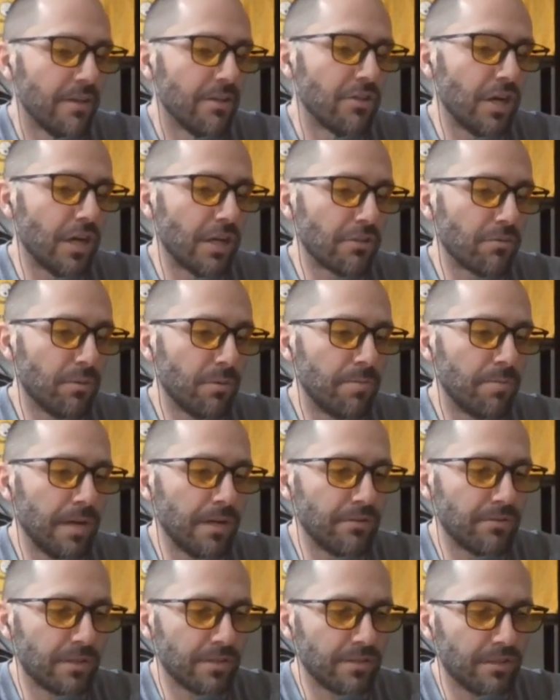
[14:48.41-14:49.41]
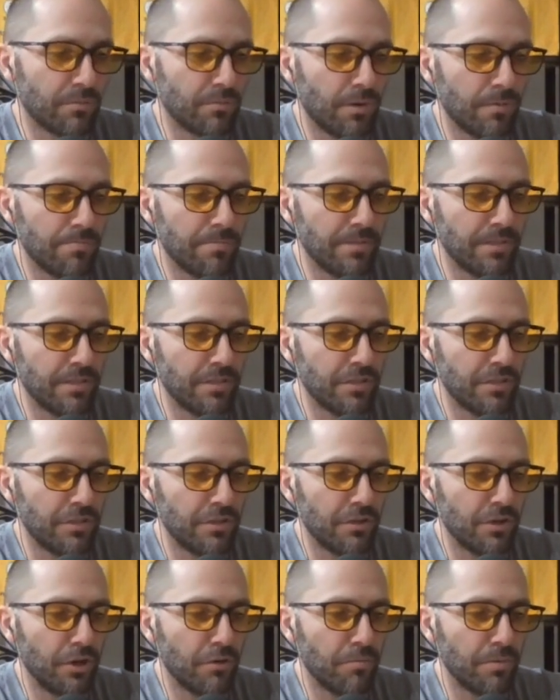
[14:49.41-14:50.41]
Joshua Petrick said, what position do
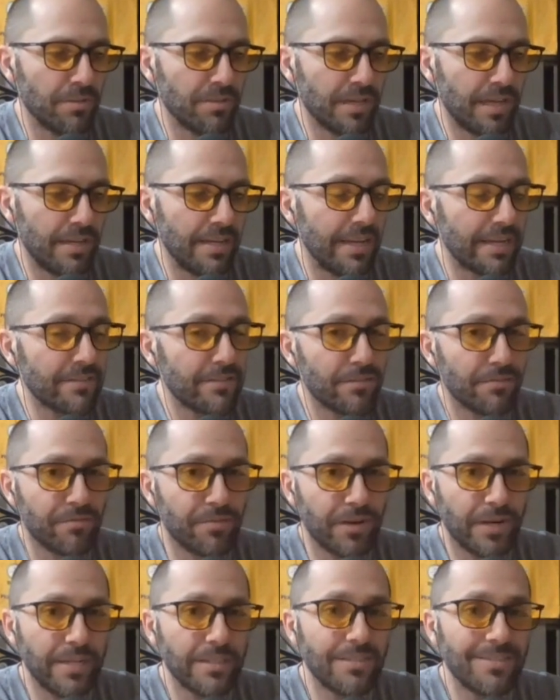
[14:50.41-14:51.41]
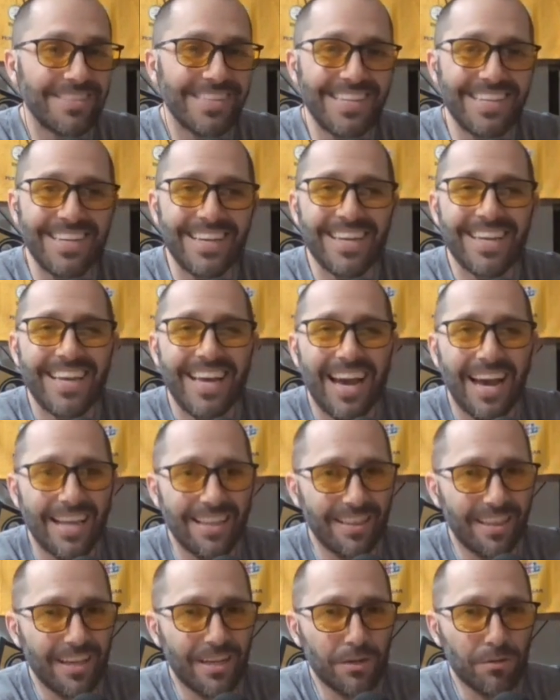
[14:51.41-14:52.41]
you hope we sign next in free agency?
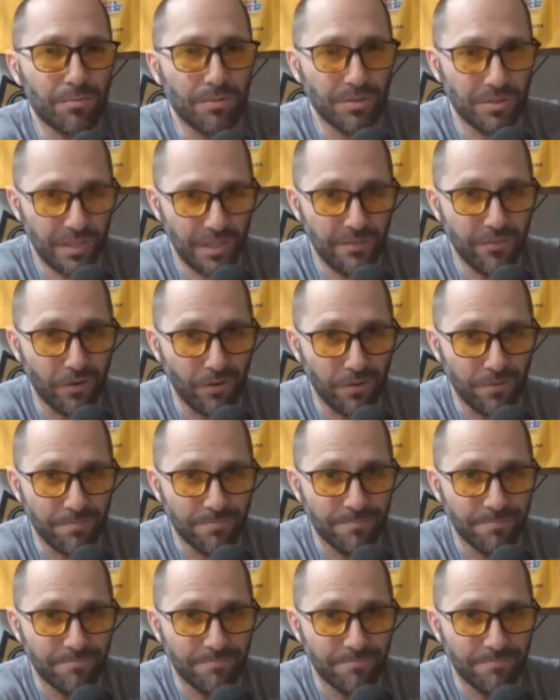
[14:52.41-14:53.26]
I'd like a receiver.